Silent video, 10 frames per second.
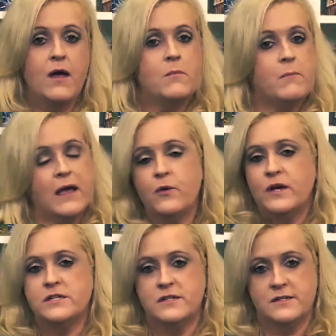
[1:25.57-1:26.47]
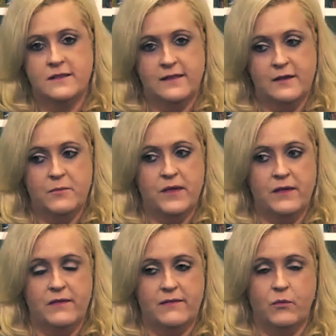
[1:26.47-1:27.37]
My question to them
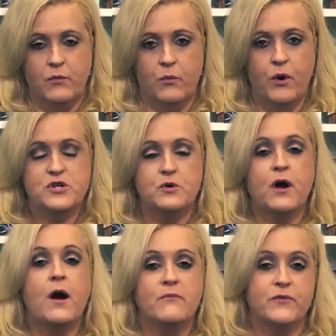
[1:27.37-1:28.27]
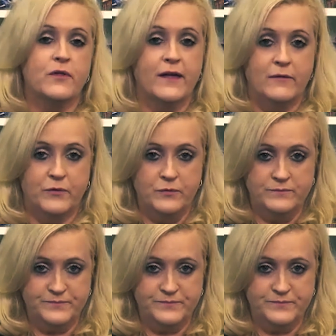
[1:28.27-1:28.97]
is, where's your comfort level?